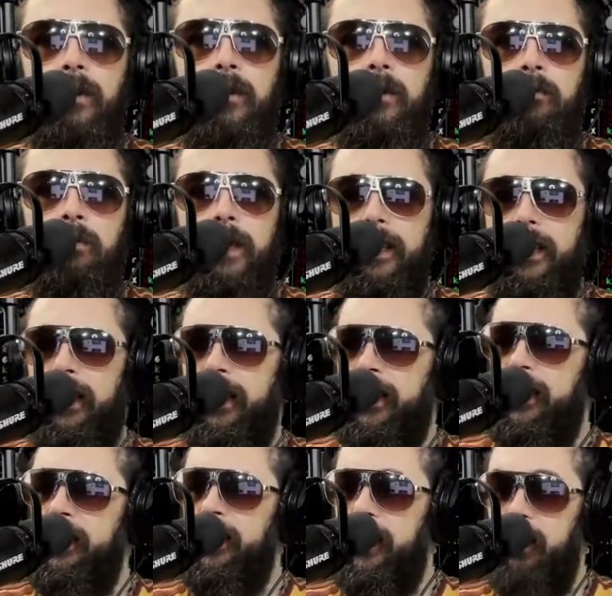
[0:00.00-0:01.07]
But like
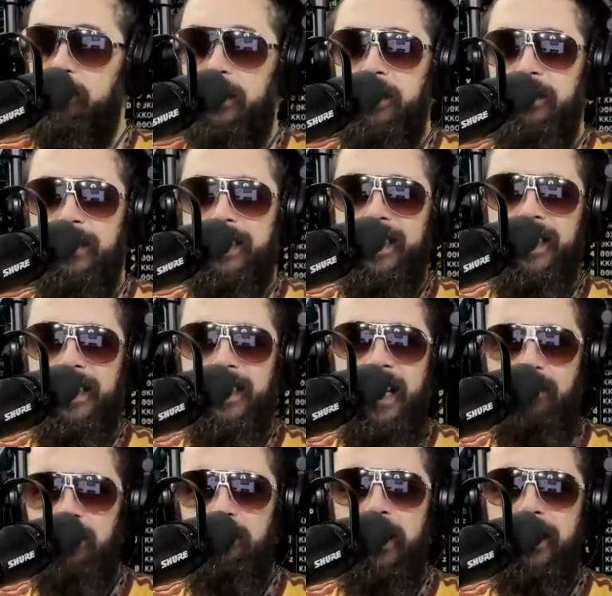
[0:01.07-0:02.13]
shipping was like
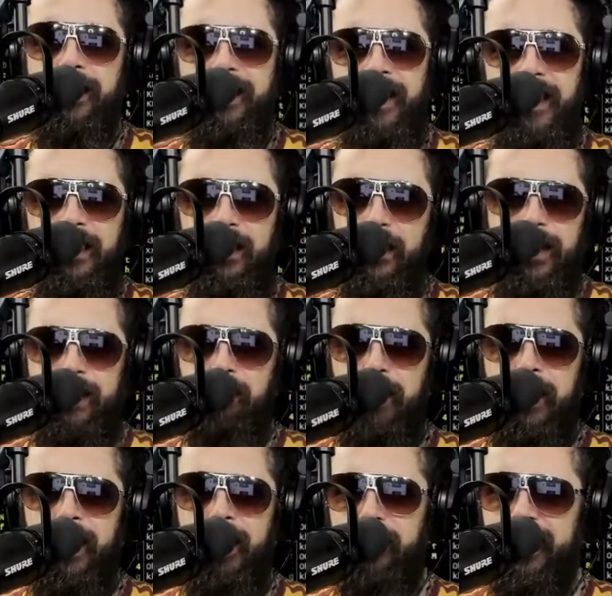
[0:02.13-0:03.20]
$11 on just
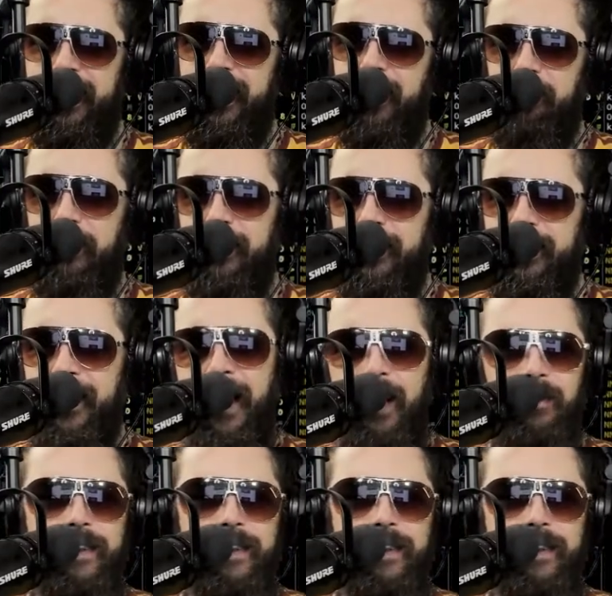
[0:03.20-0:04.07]
about everything I put in the car.